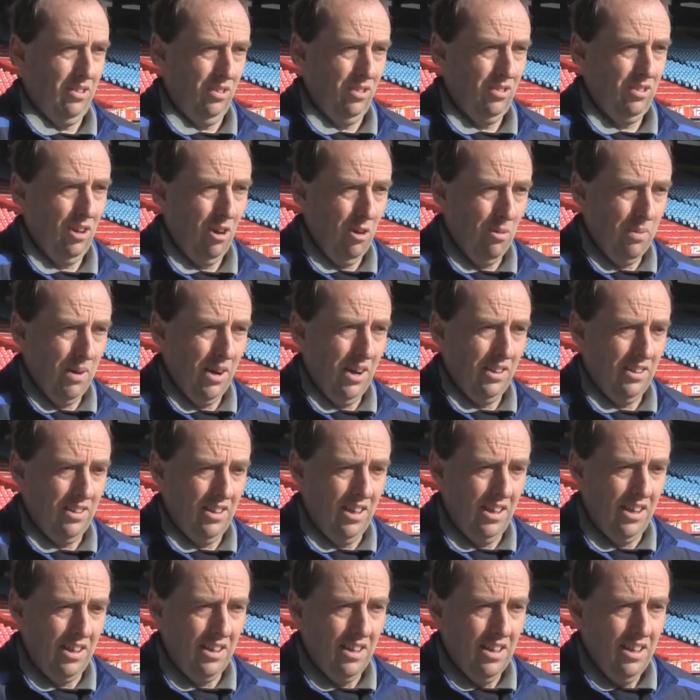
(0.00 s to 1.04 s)
its sell-by
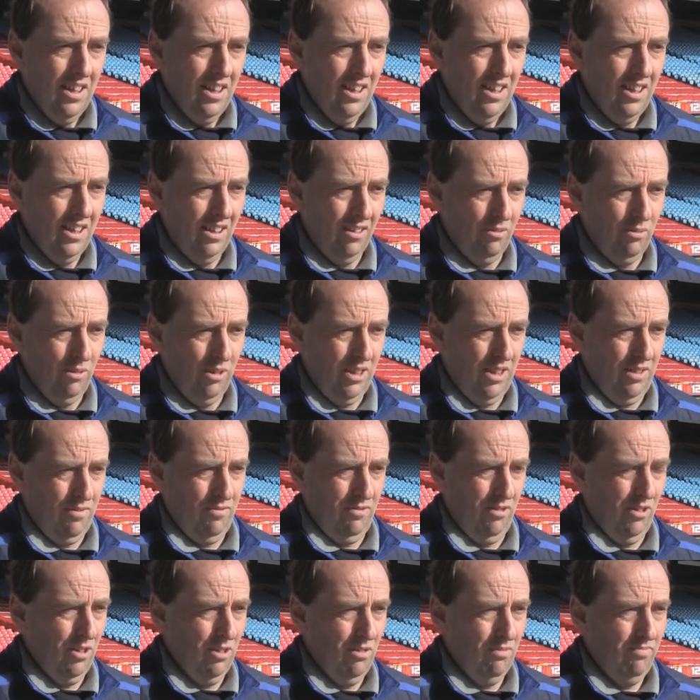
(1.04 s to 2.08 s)
date, and we'd had
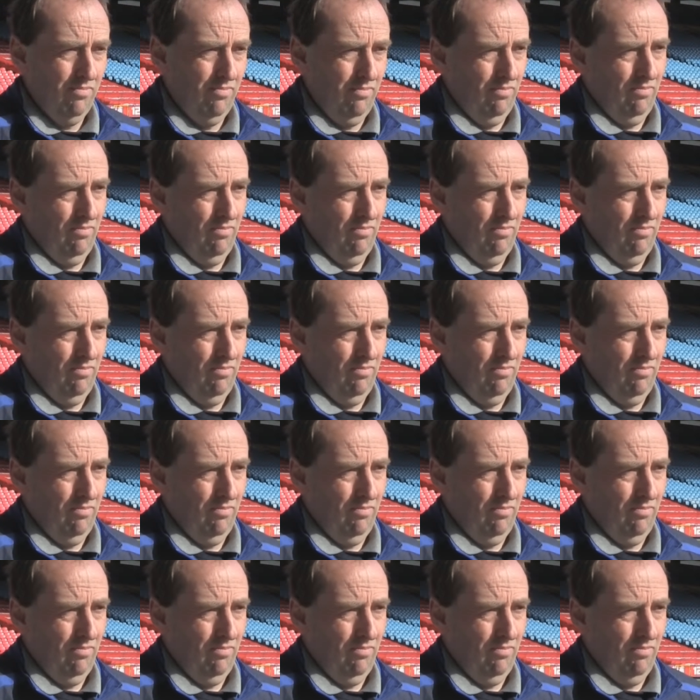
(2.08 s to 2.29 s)
for another